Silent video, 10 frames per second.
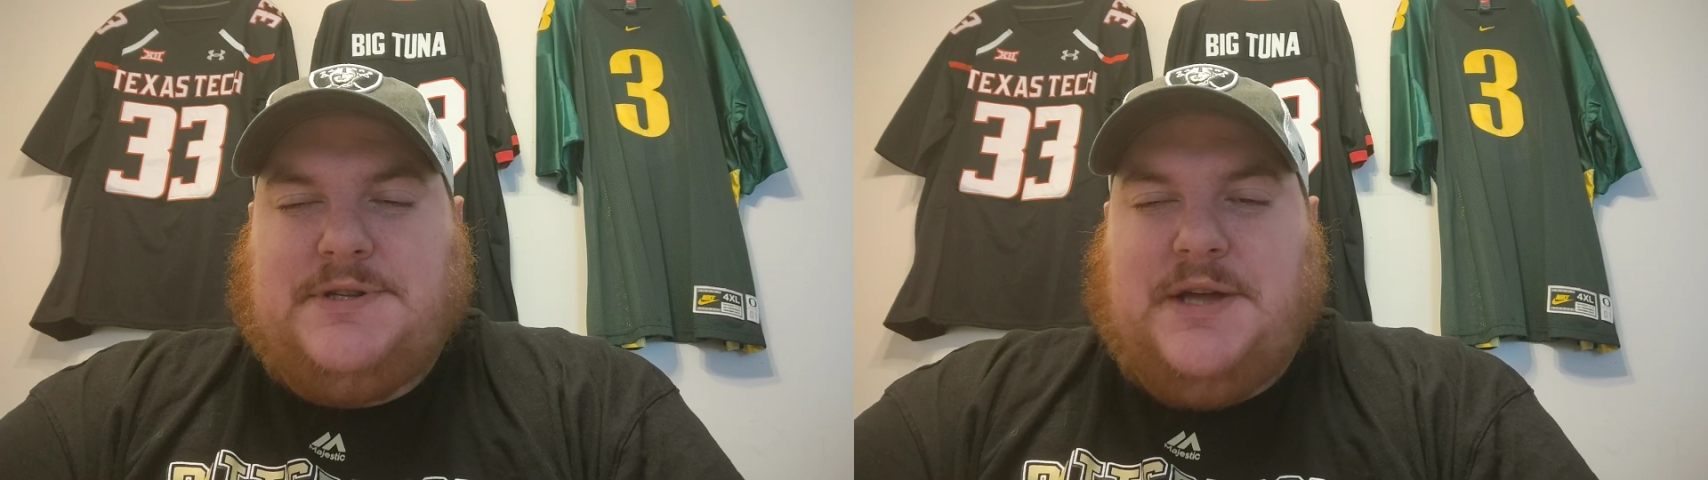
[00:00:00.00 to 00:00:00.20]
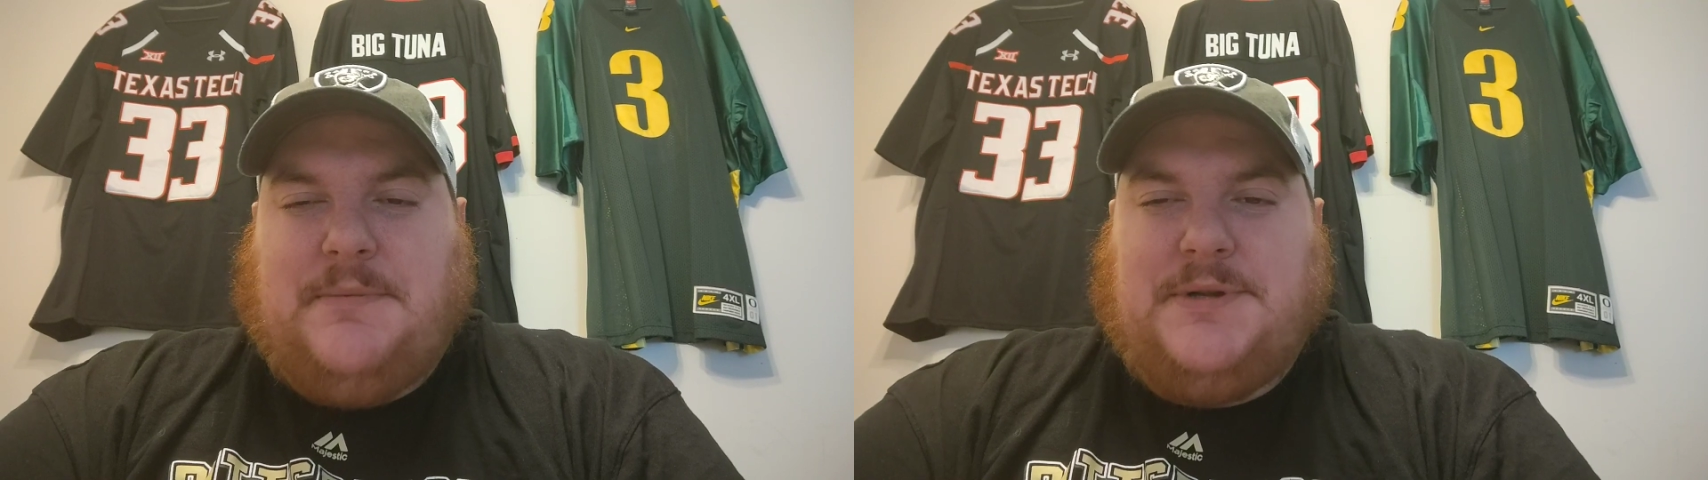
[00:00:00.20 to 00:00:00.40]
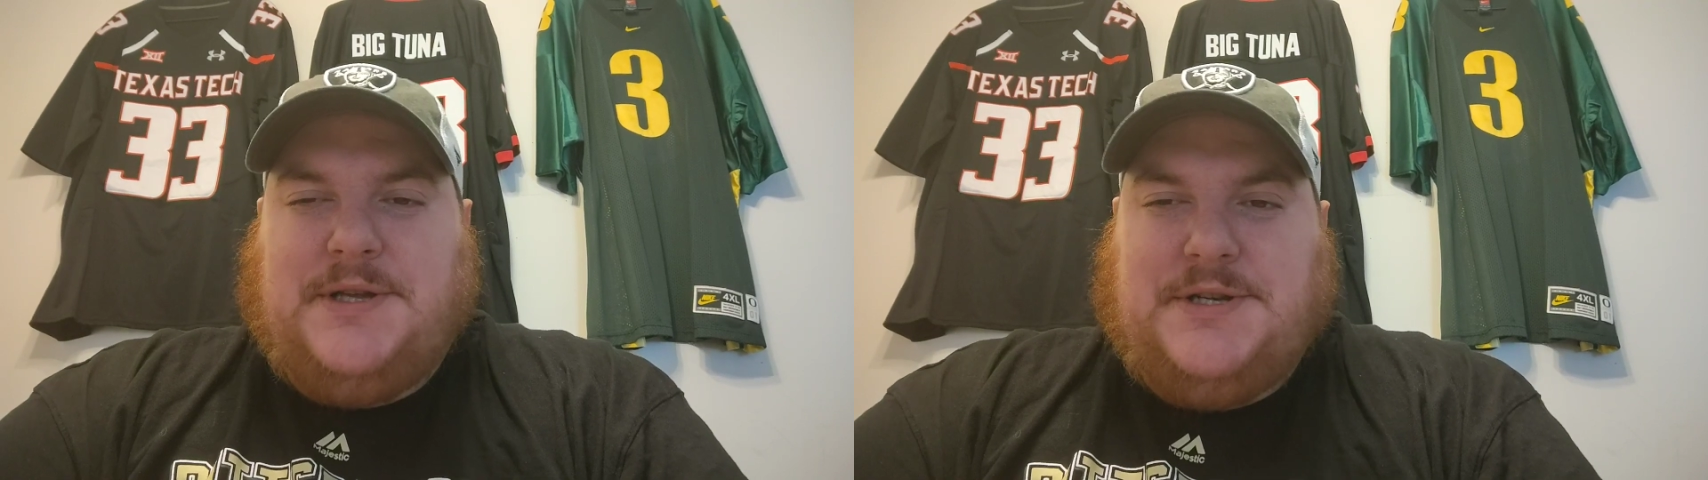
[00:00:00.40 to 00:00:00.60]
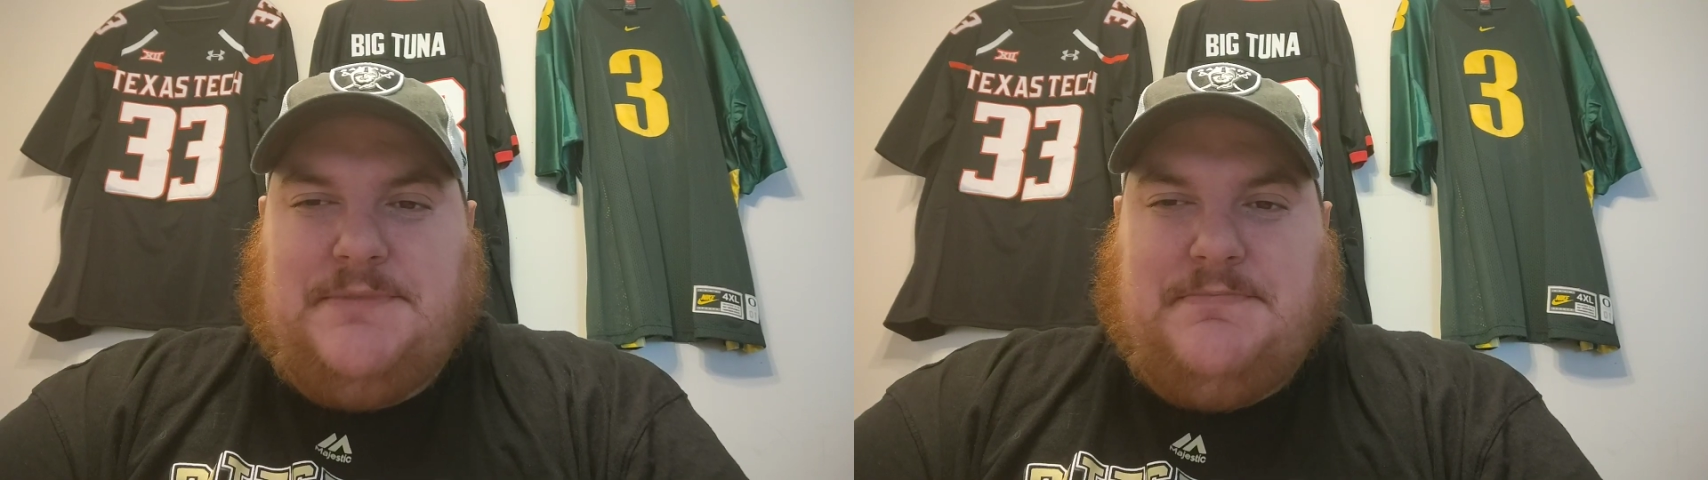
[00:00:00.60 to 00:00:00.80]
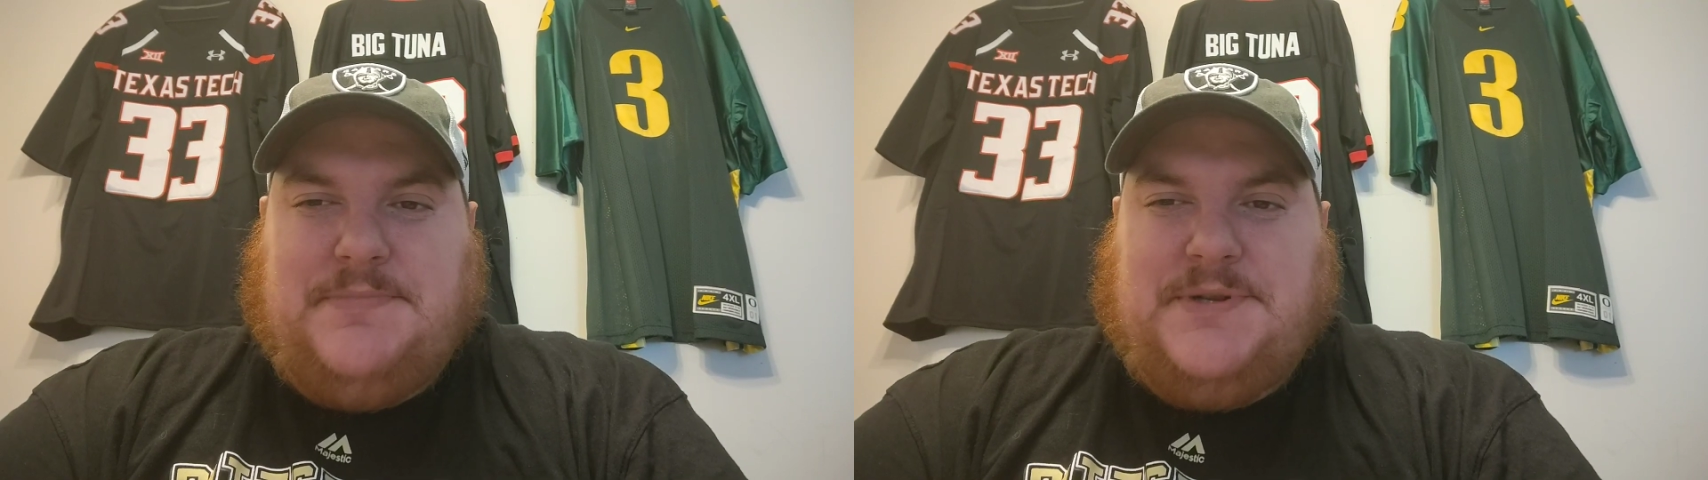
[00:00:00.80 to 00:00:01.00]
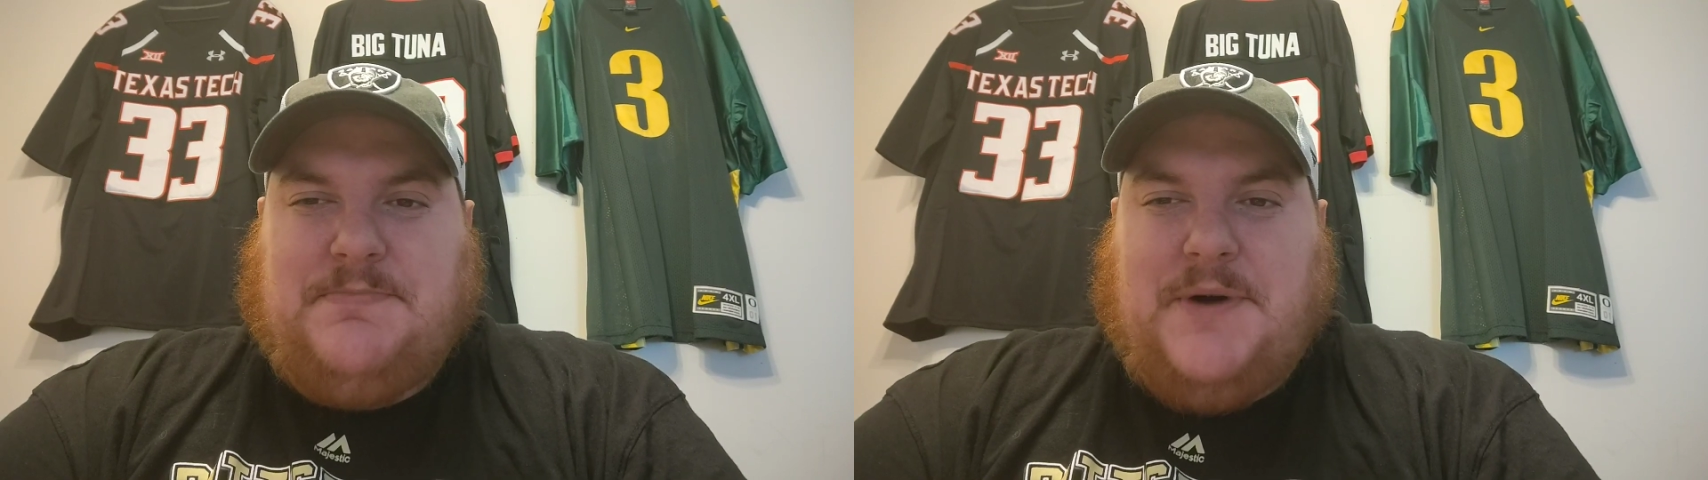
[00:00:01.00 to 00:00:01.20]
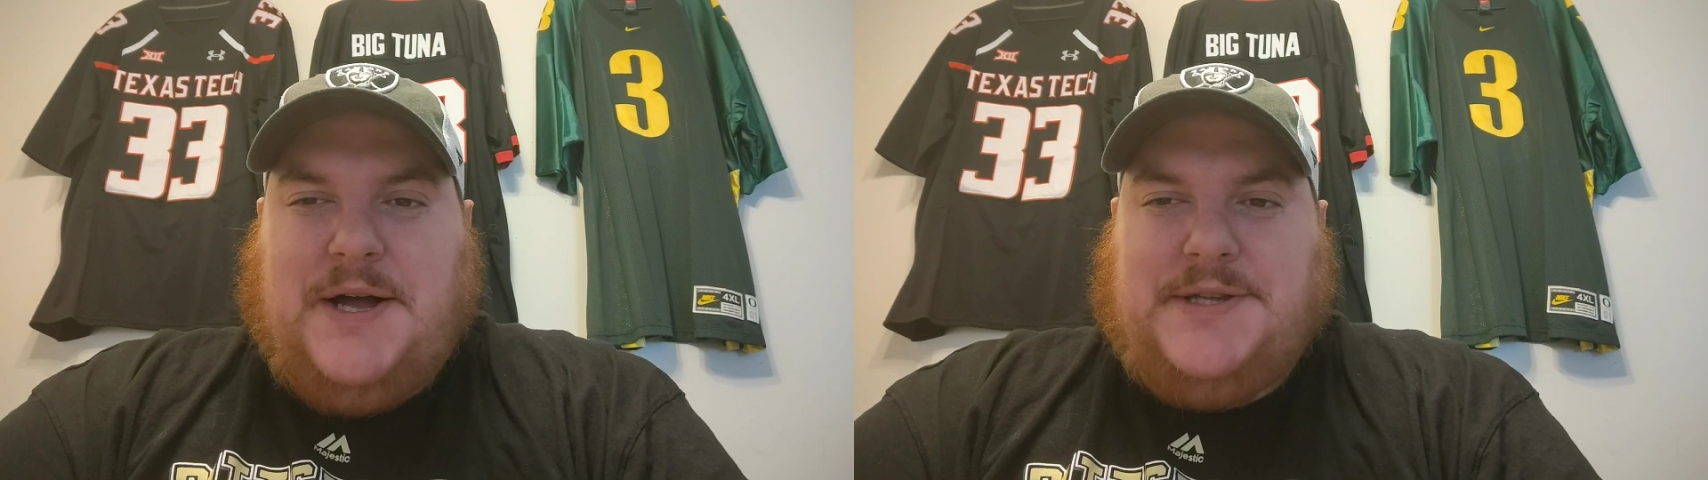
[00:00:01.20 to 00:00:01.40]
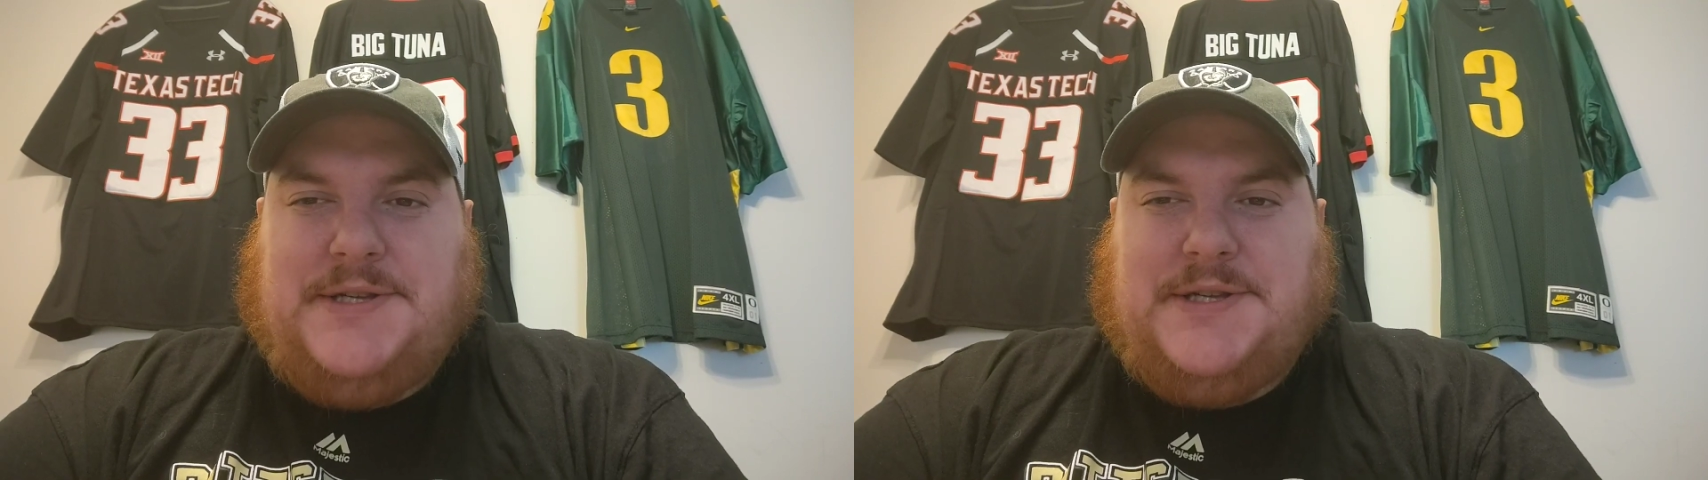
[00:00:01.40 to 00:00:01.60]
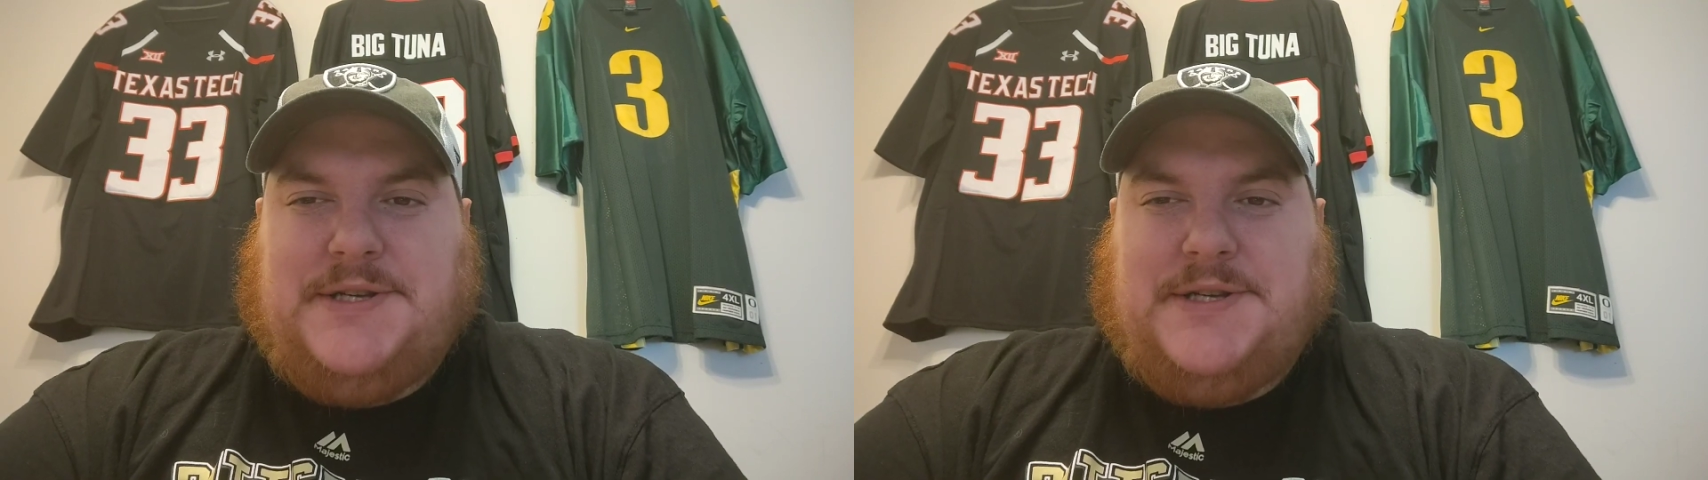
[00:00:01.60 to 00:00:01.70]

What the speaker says: double-digit spreads,